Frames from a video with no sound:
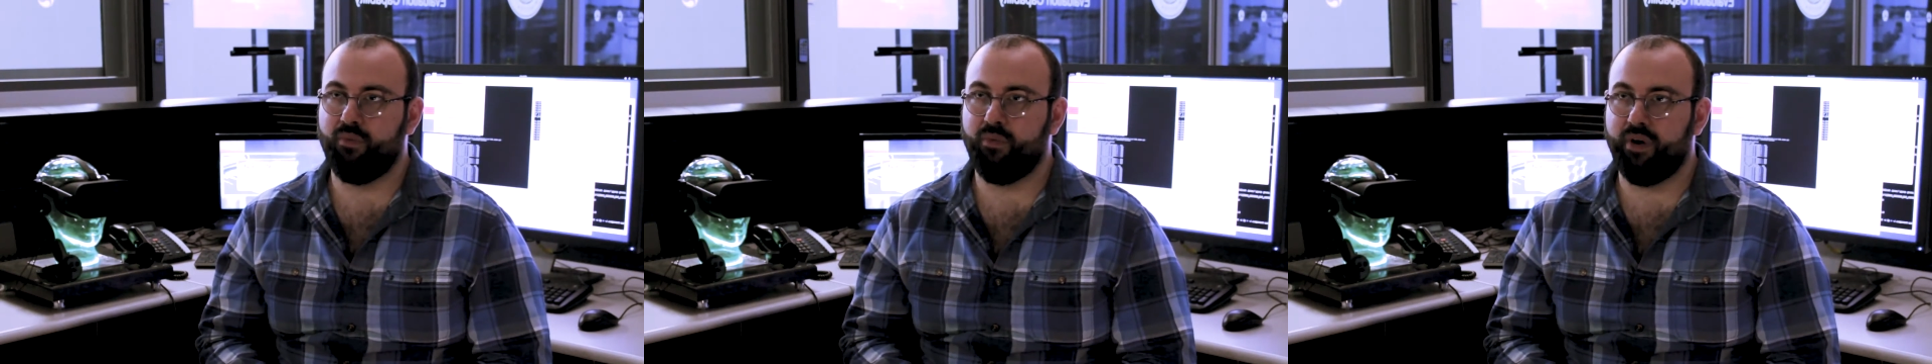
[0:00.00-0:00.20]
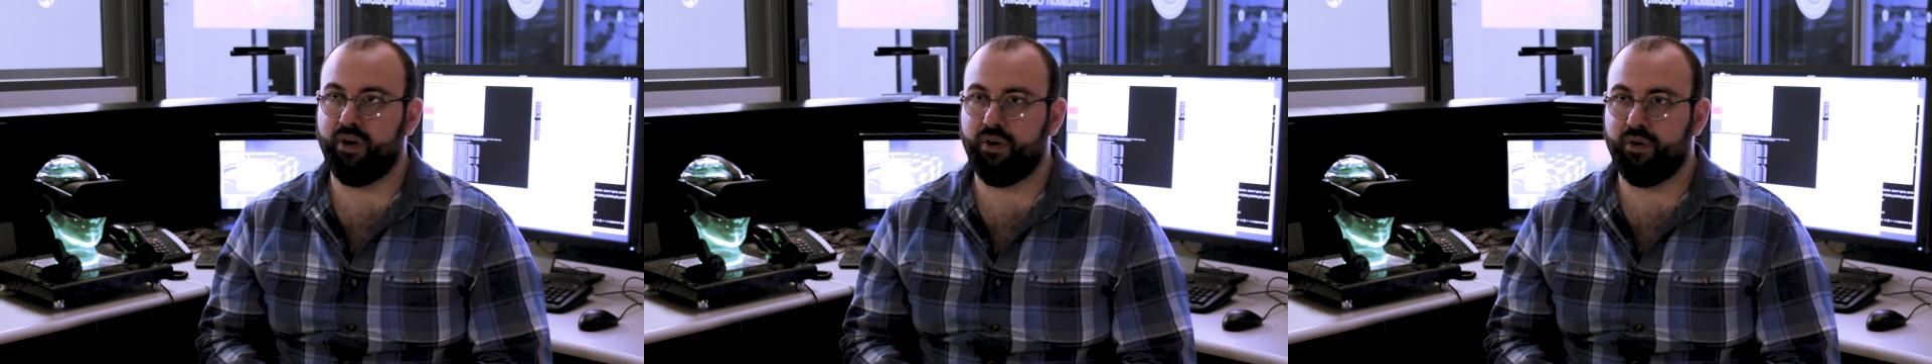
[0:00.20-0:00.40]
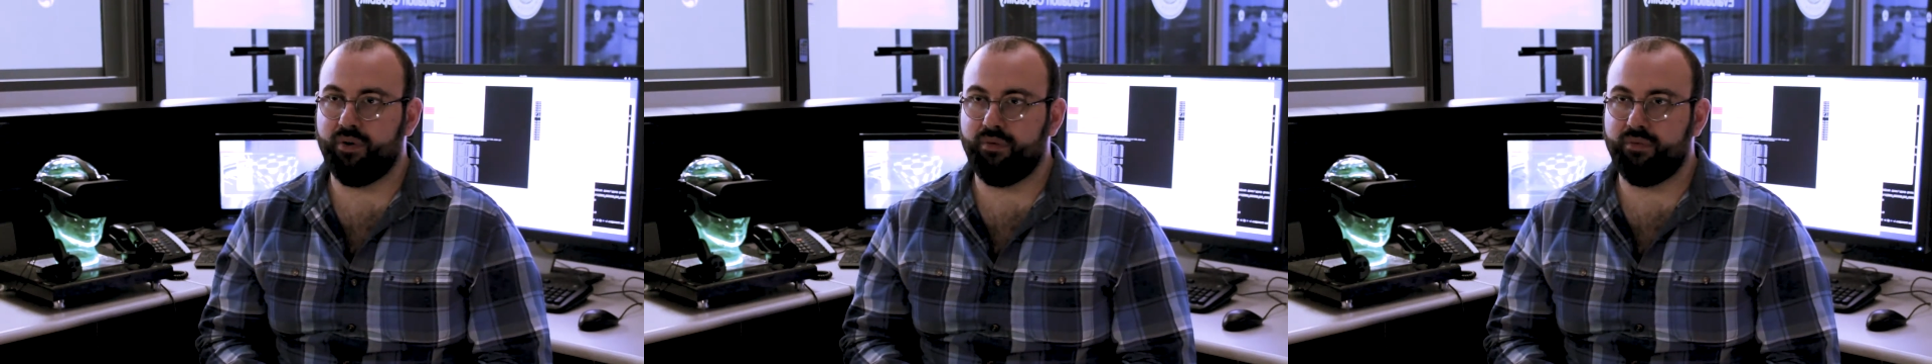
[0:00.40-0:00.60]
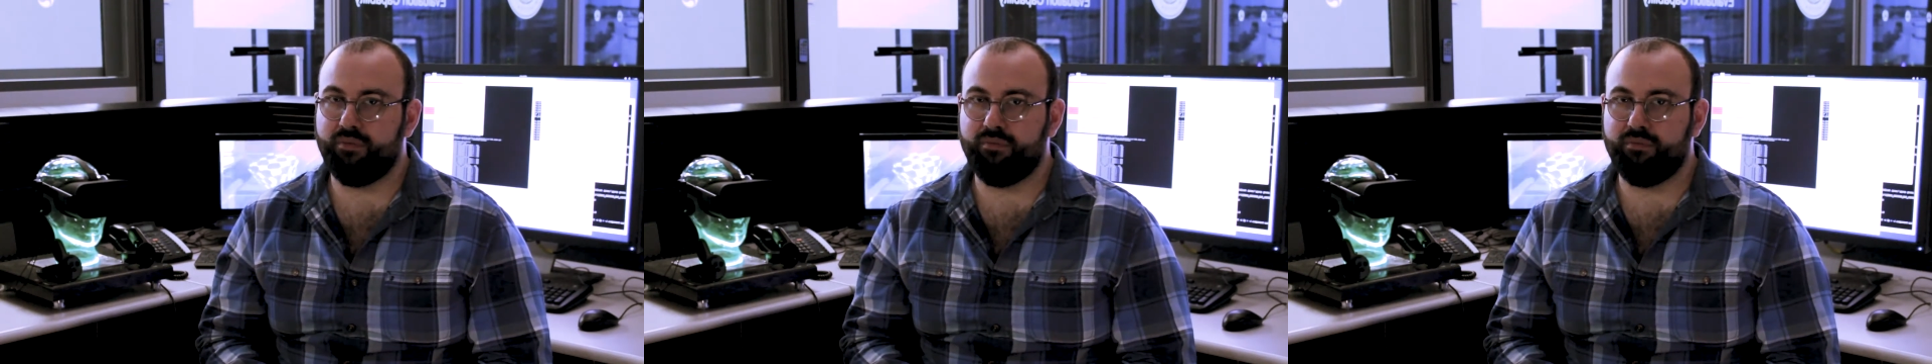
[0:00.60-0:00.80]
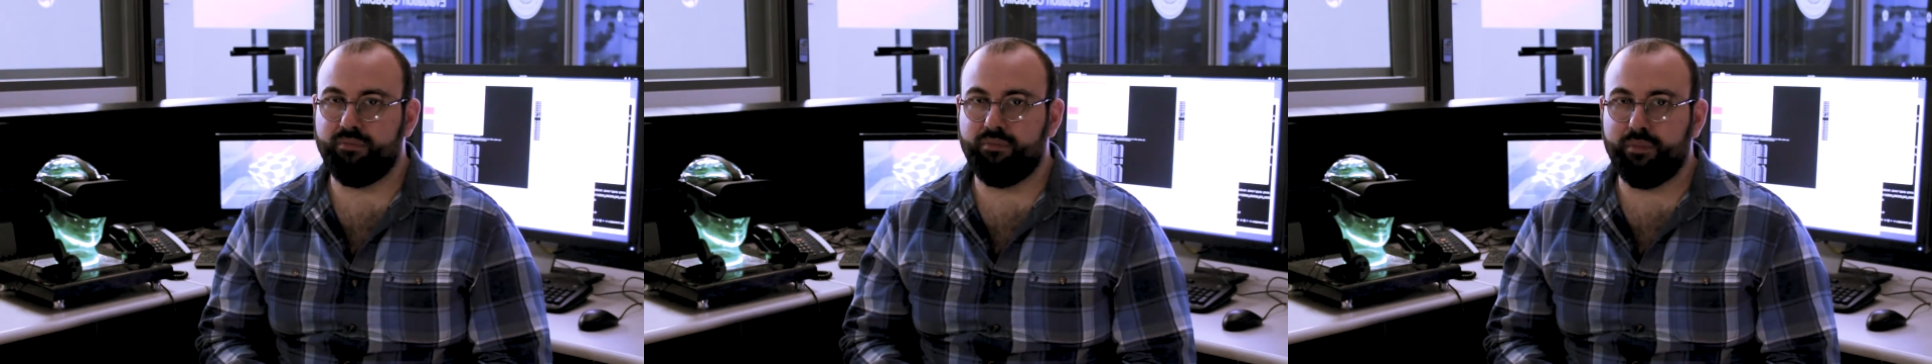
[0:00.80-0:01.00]
We're
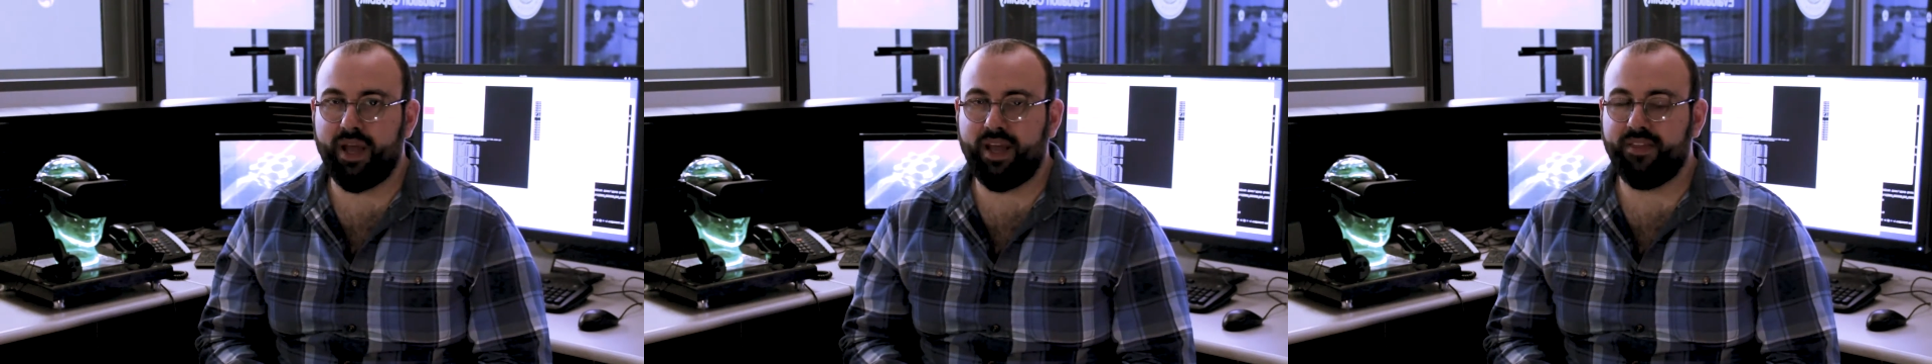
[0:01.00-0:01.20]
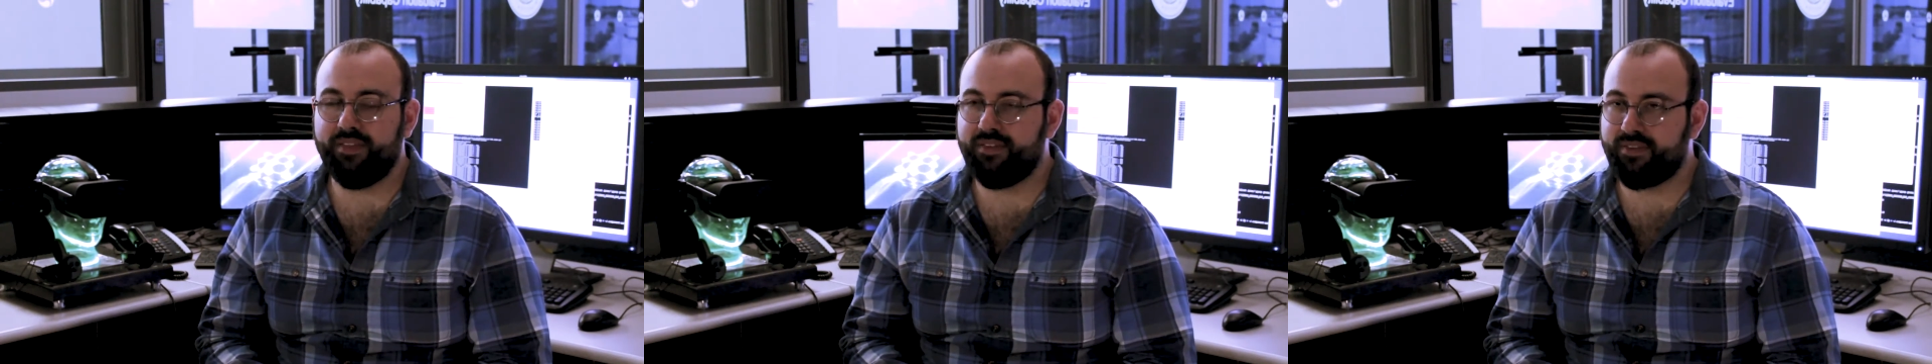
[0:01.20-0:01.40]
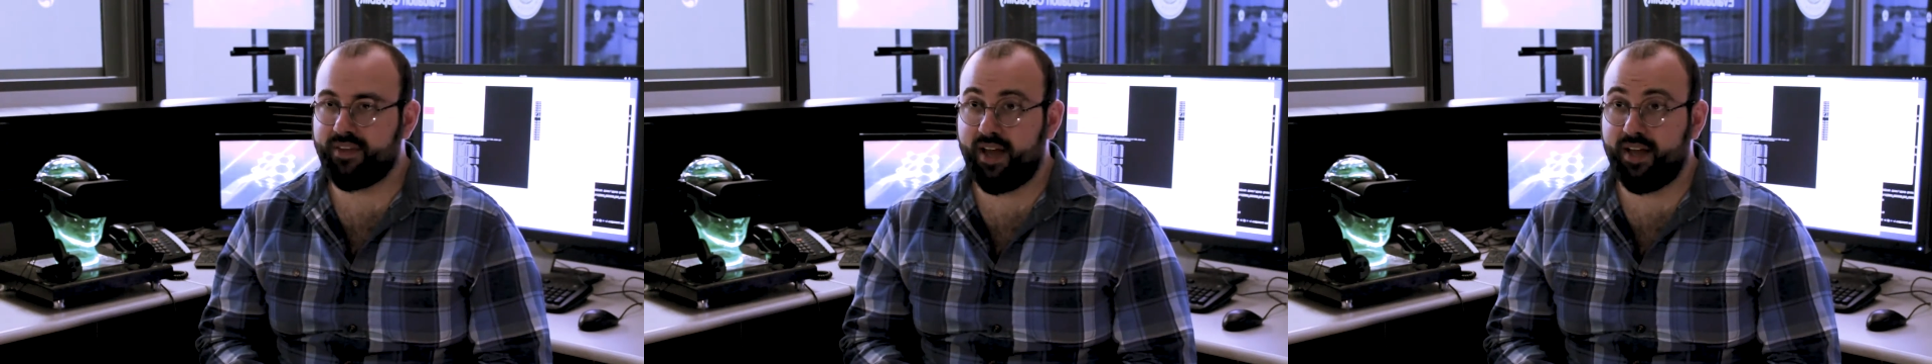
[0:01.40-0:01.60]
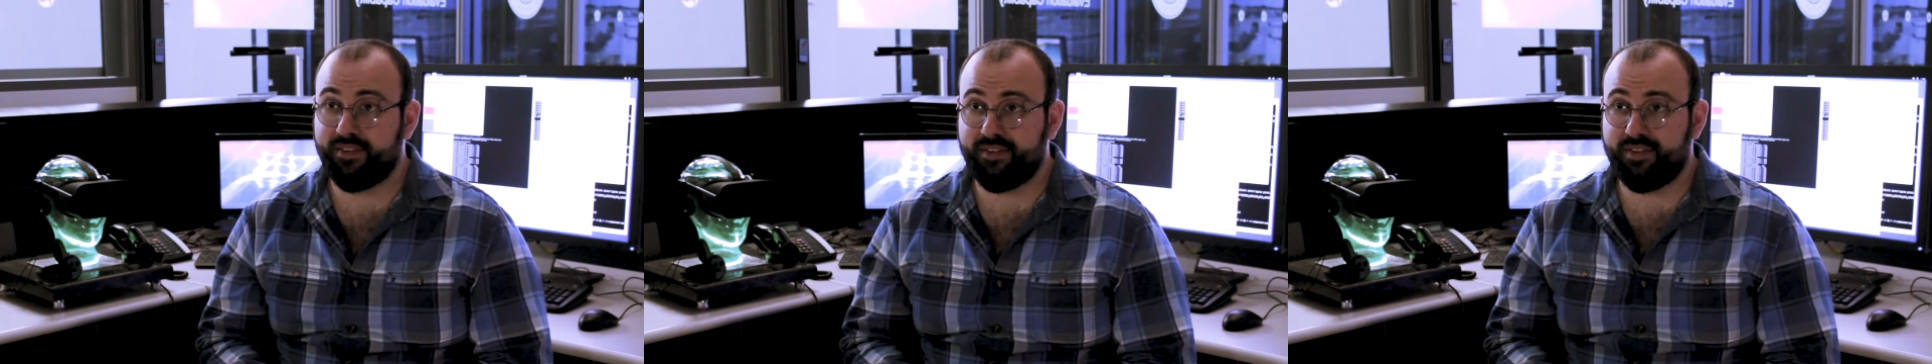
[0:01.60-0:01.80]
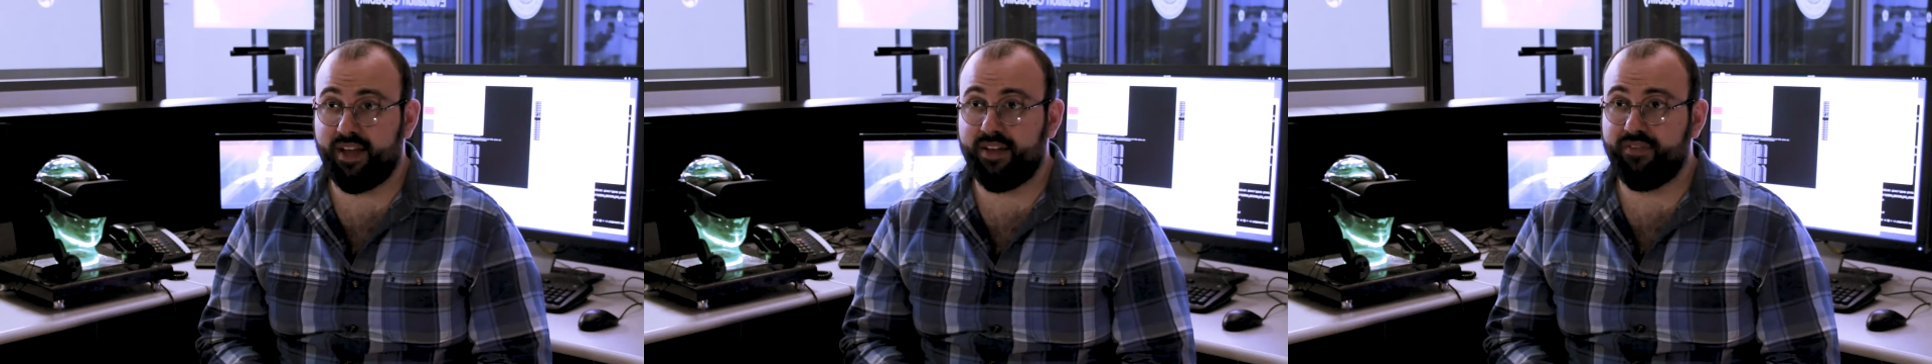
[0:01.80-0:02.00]
making the skies
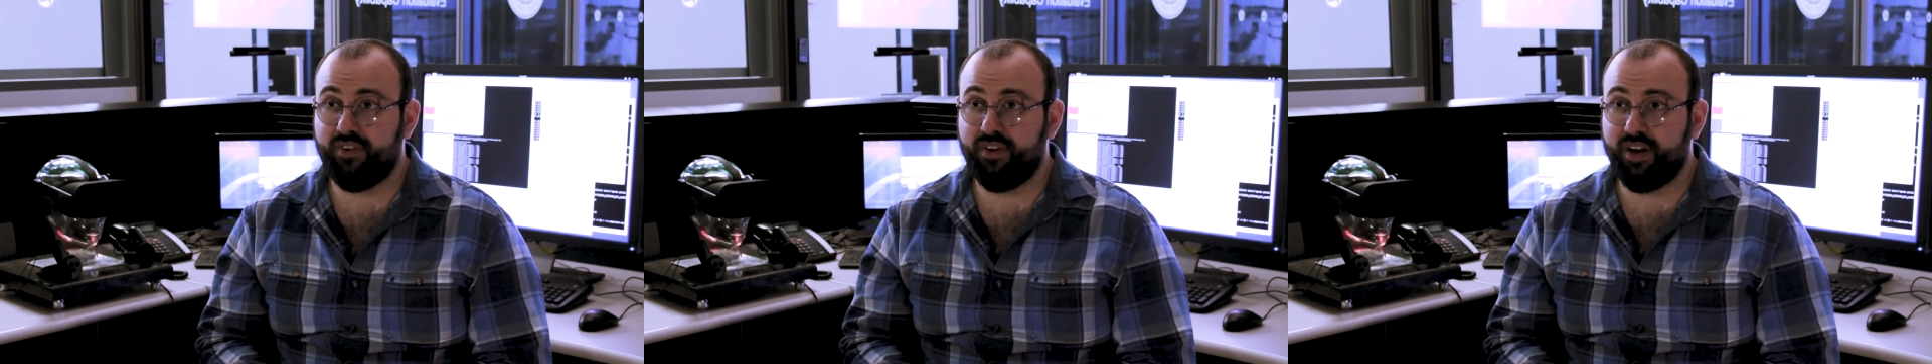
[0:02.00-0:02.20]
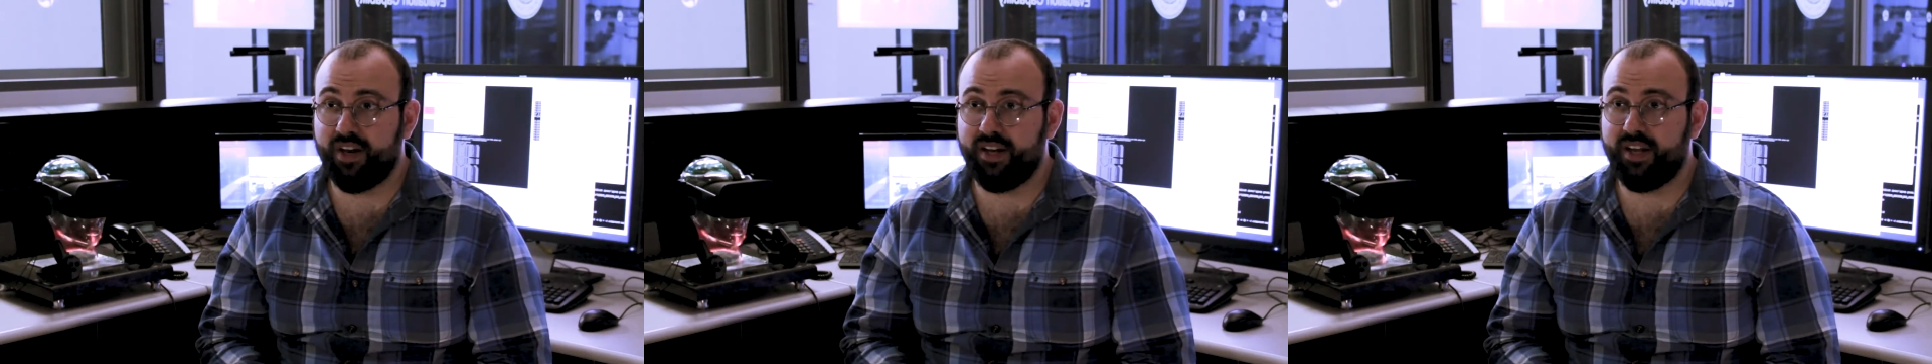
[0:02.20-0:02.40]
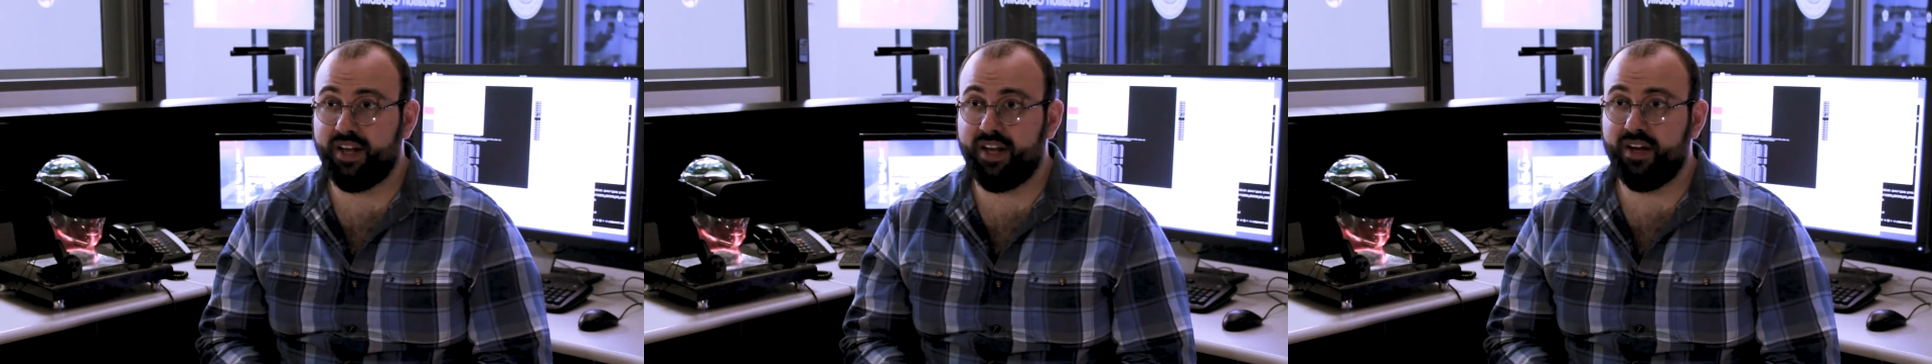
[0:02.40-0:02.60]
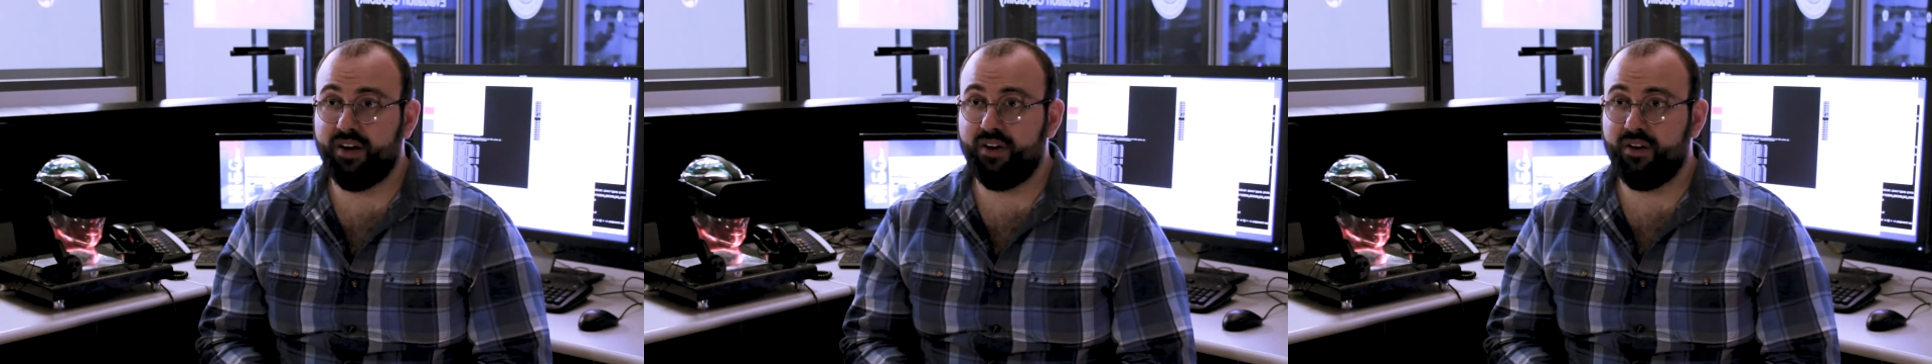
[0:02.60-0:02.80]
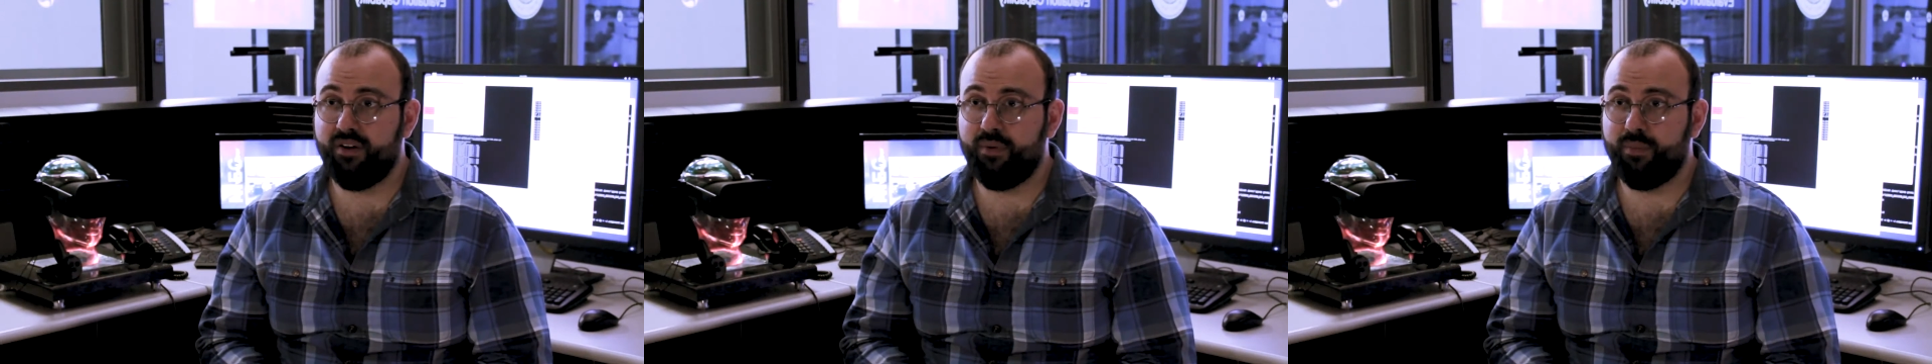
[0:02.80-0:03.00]
safer in here,